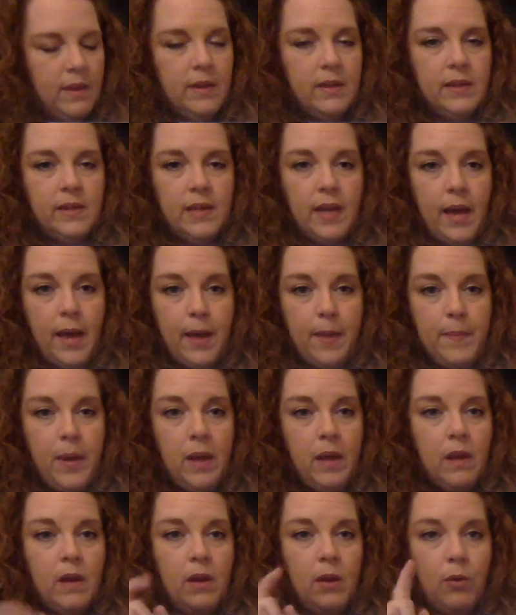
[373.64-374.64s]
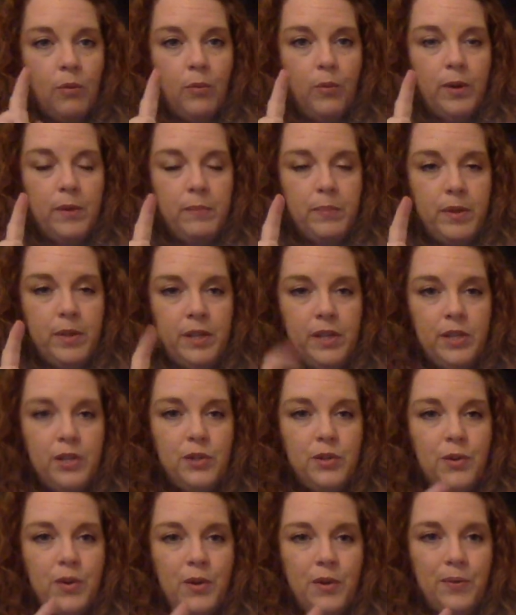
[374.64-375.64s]
tub, one
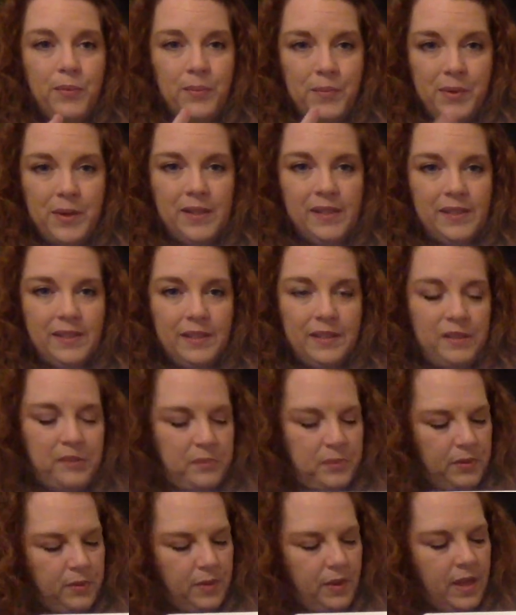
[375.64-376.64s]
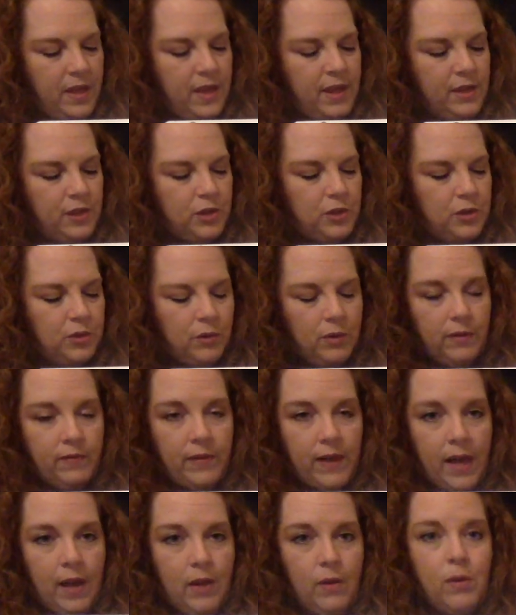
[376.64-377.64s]
push, one syllable, short
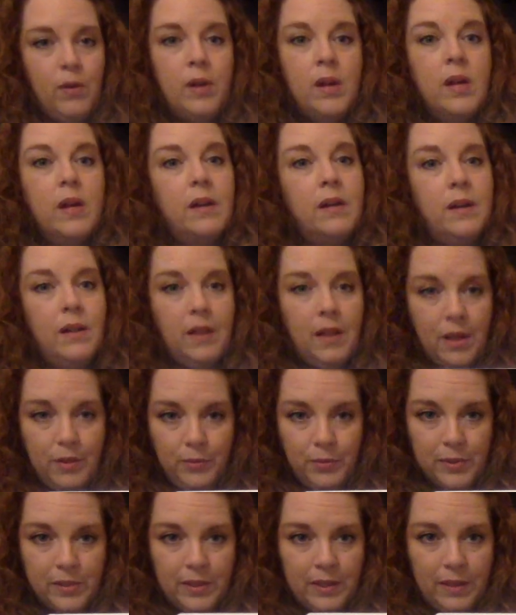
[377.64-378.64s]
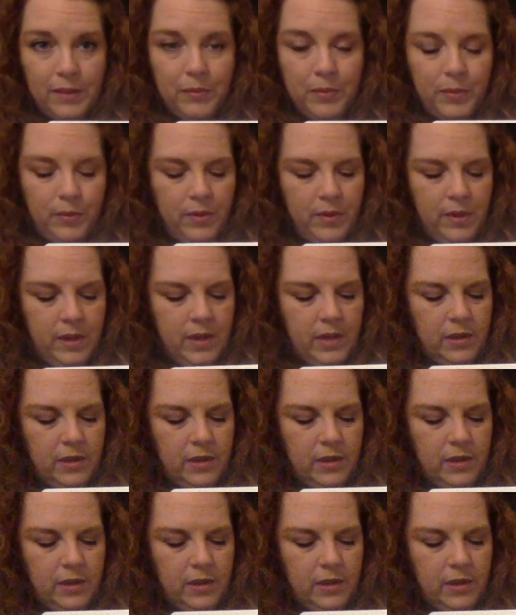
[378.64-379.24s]
vowel, closed syllable.